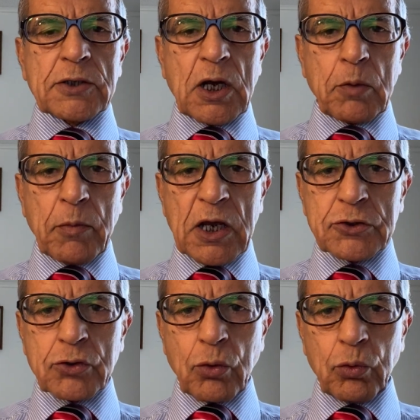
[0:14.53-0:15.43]

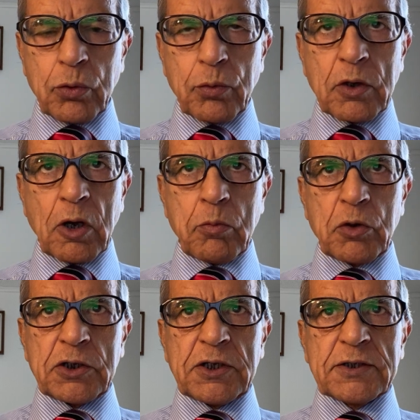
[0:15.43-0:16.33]
Unmasked Truth with
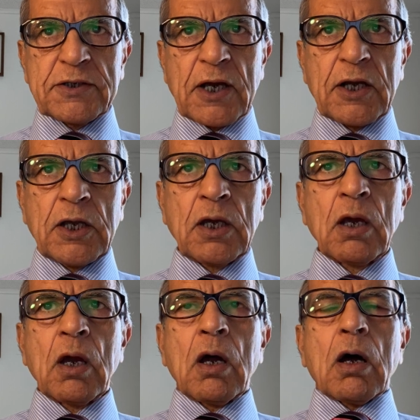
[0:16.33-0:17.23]
Harmanjit Saini,
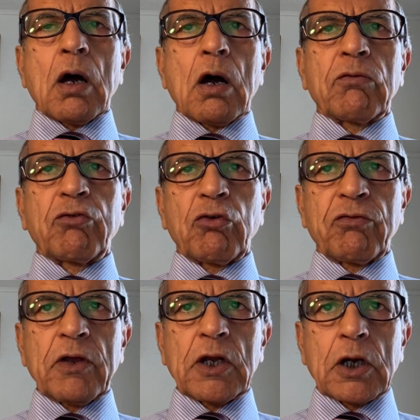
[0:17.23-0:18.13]
are
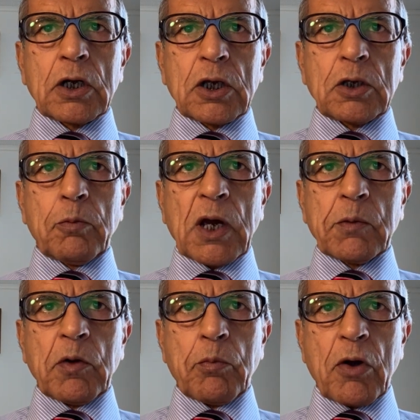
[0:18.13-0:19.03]
fulfilling another
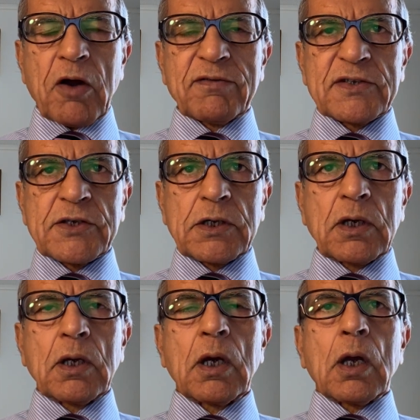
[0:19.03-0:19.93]
Bible prophecy.
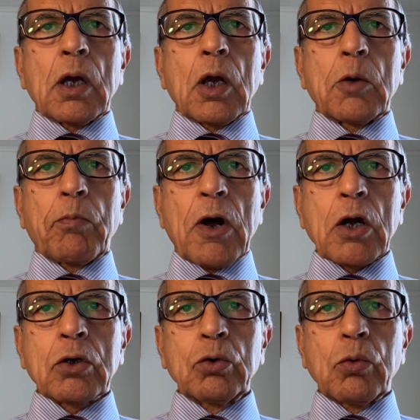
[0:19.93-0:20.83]
In
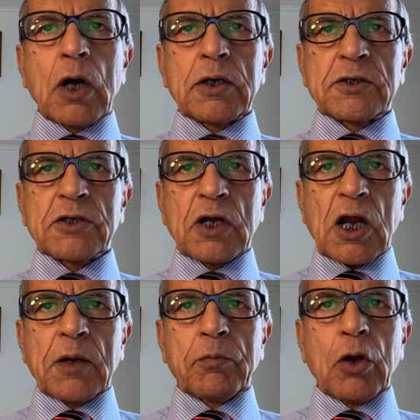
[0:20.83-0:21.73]
part 2, I
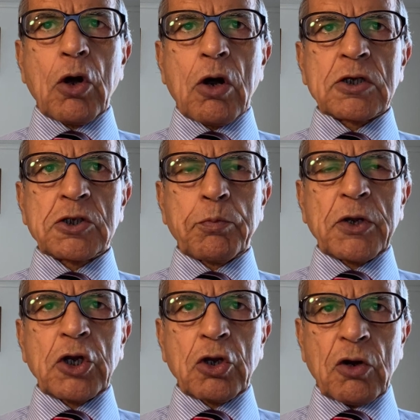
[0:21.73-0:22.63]
described God's
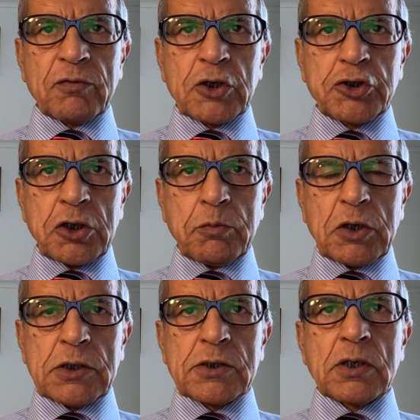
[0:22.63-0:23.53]
opinion of the
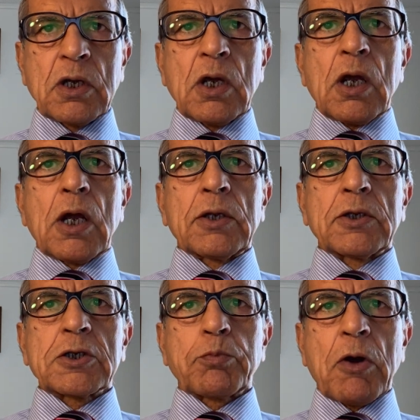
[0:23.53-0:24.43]
Germans. In
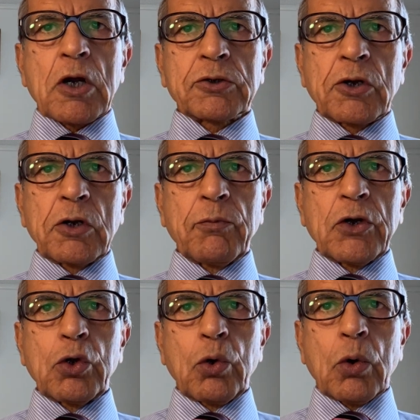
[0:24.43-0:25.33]
this part 3
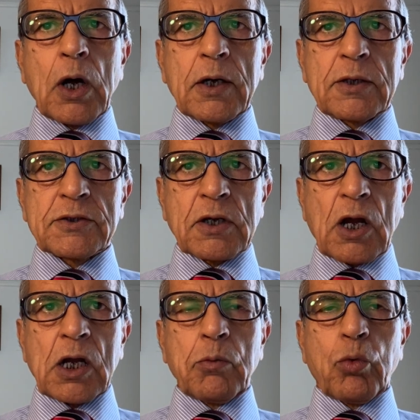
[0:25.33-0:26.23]
video, I
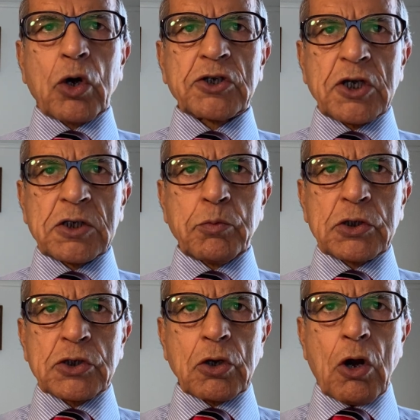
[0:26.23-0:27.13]
describe what
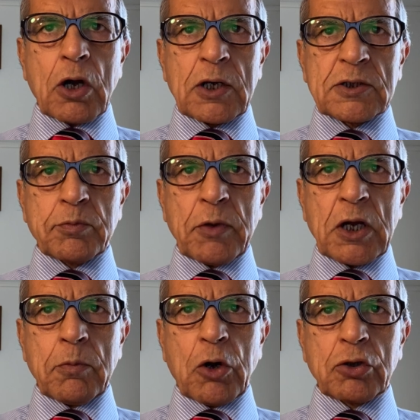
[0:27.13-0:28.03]
judgments God has made
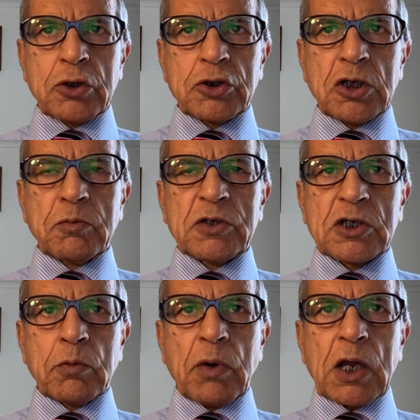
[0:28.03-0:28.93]
about the Germans
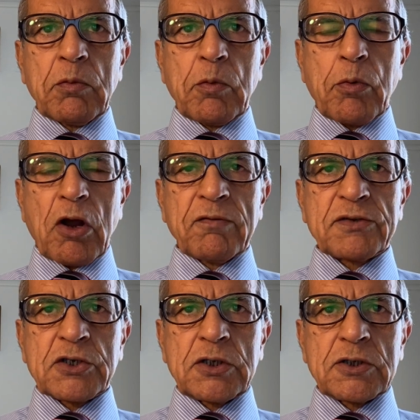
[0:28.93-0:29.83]
in Bible
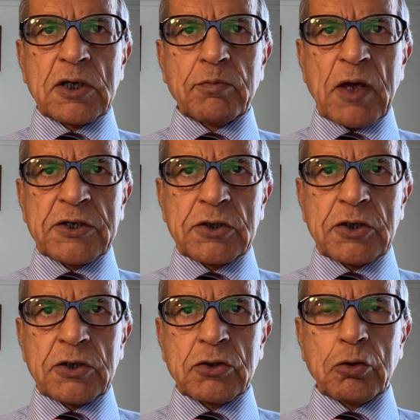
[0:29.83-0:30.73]
prophecies and
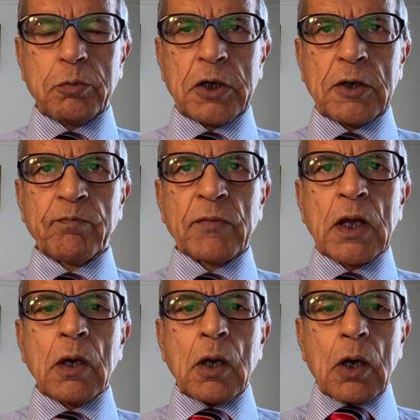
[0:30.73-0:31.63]
messages to me.
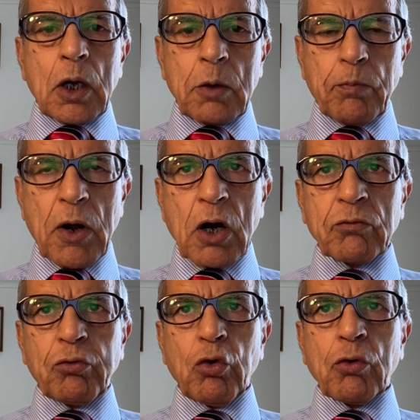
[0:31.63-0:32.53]
In part
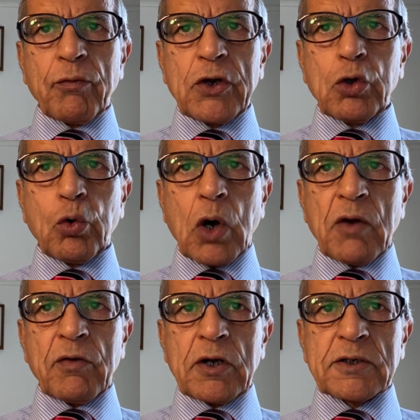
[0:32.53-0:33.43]
4 video, I
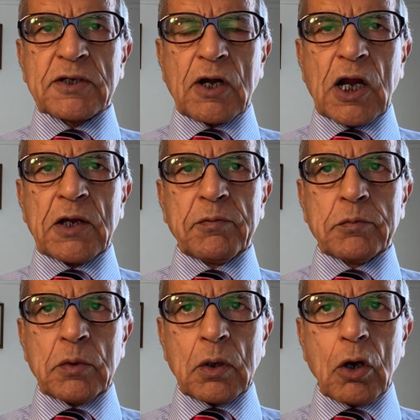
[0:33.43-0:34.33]
will
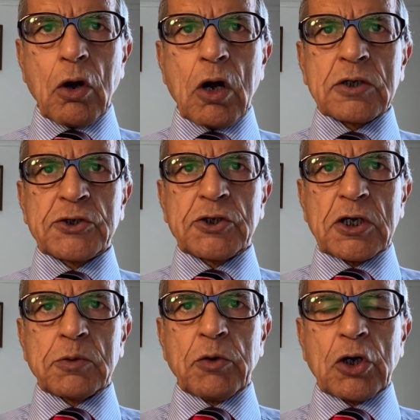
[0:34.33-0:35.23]
describe God's
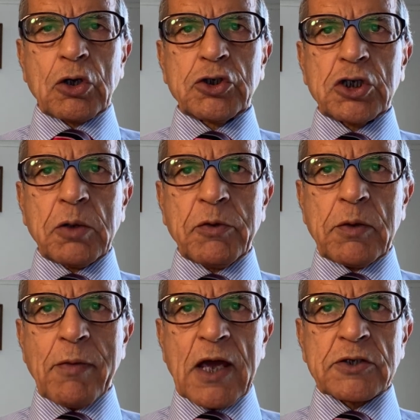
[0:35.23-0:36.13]
judgment on German
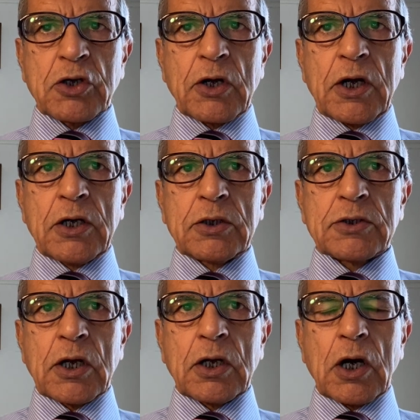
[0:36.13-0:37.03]
masqueraders
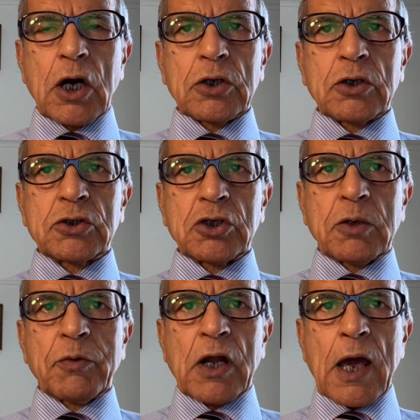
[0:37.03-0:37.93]
and other
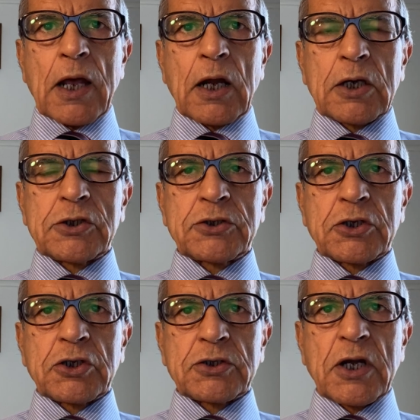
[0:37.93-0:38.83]
German allies
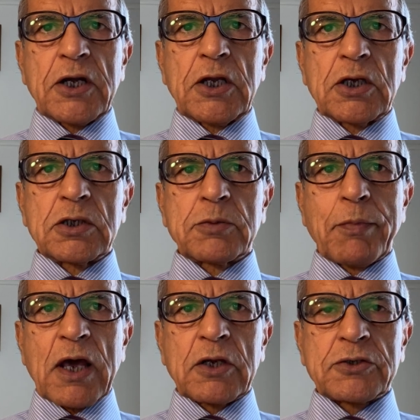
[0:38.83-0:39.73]
such as Indians,
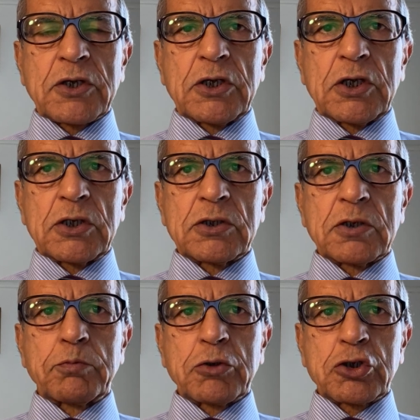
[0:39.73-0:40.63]
Palestinians,
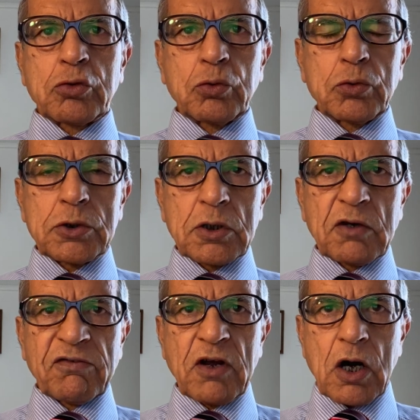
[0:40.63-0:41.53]
and Pashtuns and
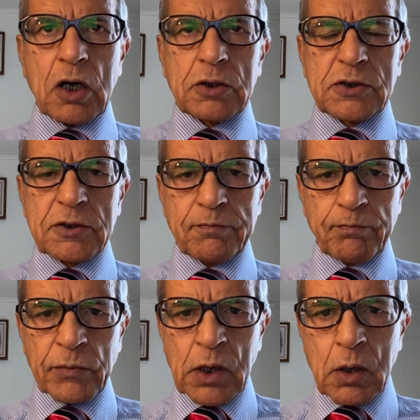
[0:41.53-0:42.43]
Afghans.
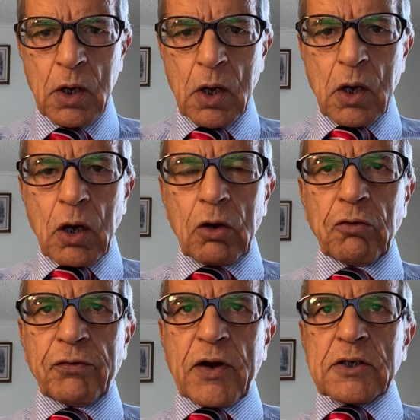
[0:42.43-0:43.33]
Hello
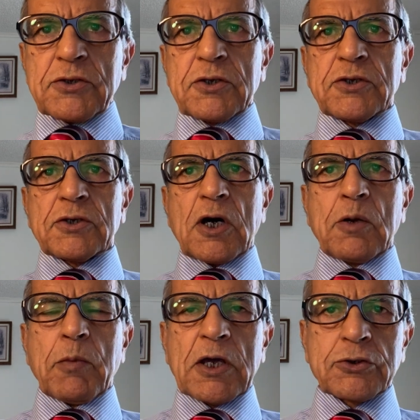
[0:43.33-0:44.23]
friends, this is
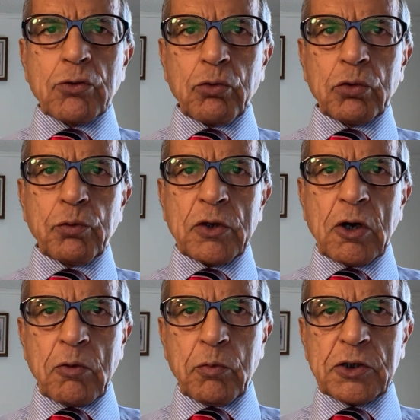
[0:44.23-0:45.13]
Unmasked Truth with
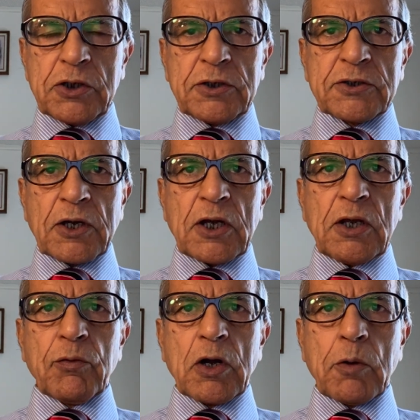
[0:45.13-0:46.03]
Harmanjit
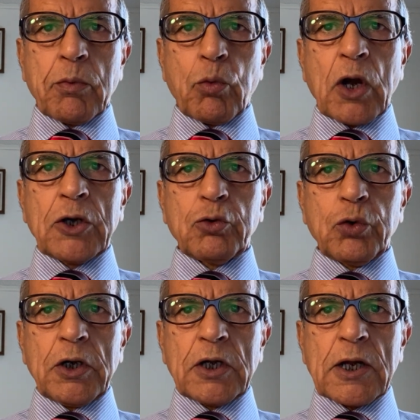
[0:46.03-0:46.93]
Saini, where I provide
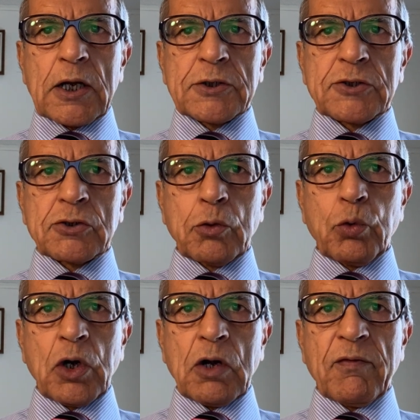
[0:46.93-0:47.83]
unique analysis of
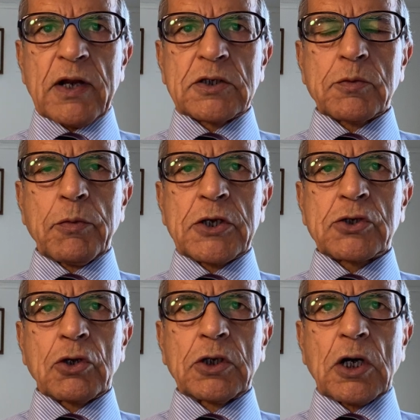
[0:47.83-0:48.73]
world events based
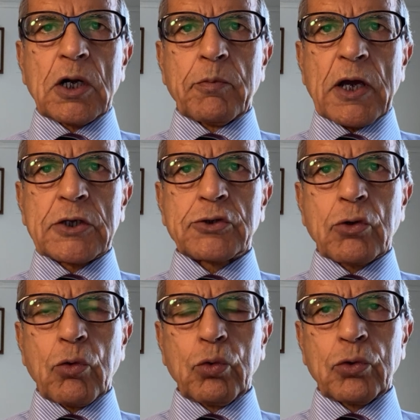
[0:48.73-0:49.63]
on the unmasked
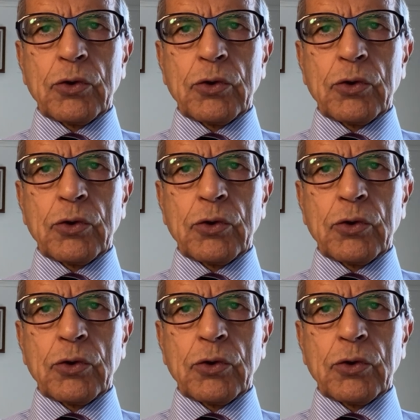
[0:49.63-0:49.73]
truth